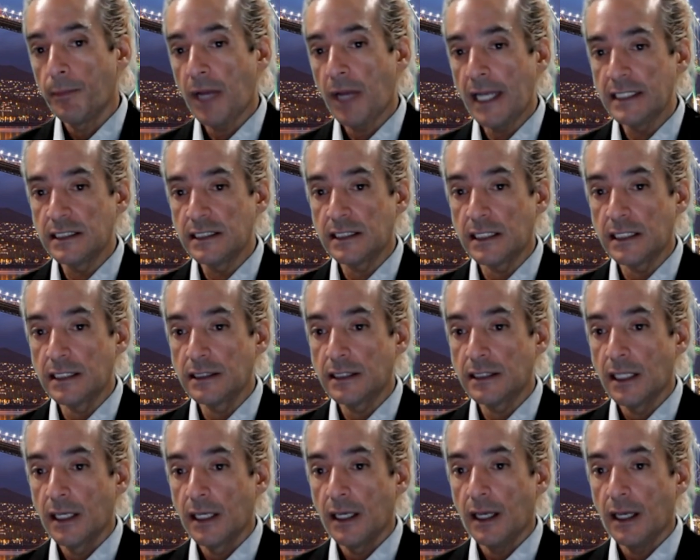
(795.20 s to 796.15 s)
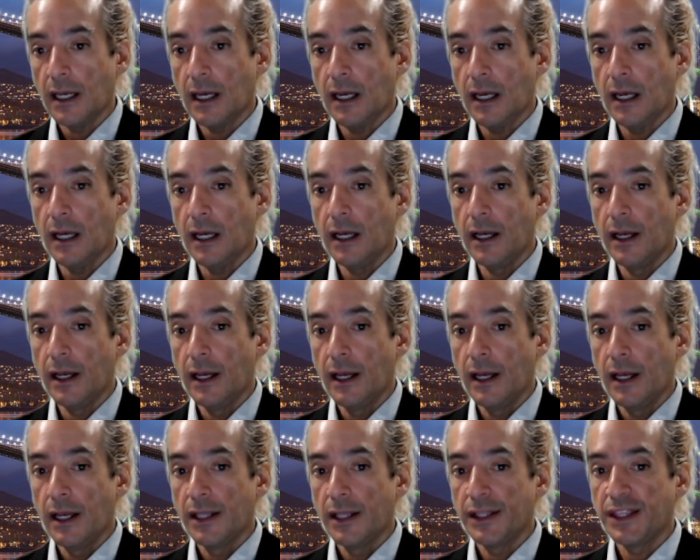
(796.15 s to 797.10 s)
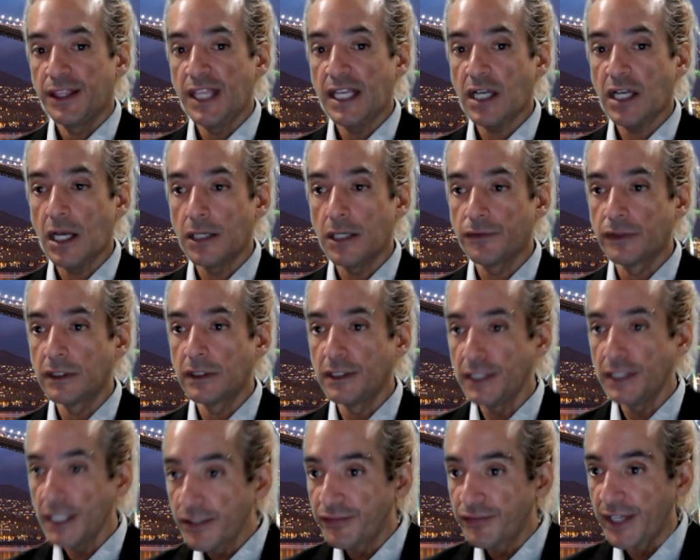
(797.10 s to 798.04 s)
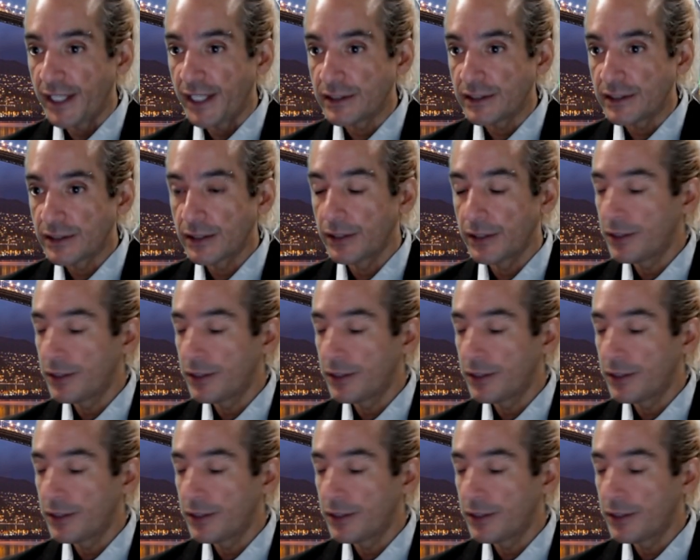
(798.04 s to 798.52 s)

Pisces, uh, they kind of live it.